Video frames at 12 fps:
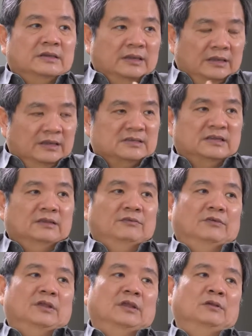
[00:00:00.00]
in itself,
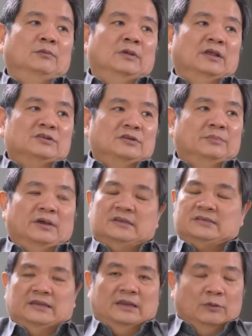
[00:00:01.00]
okay, will actually
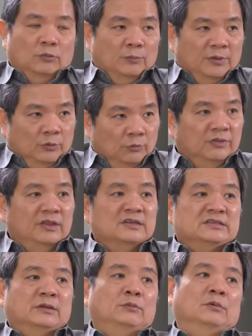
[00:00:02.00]
pass, and there will be good
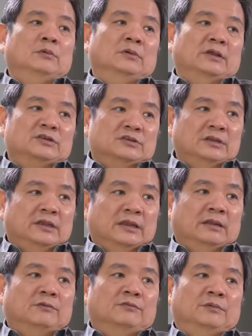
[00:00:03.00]
things that we will actually
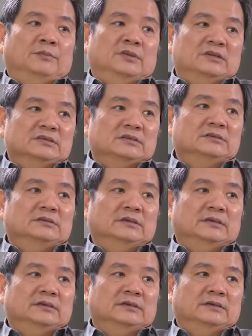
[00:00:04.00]
get out from this.
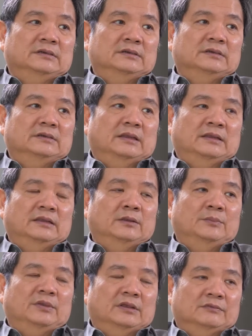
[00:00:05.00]
And I think that
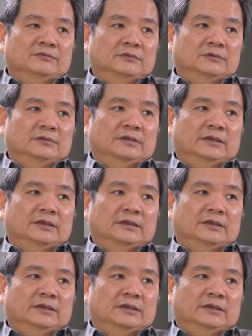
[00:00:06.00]
will be helpful.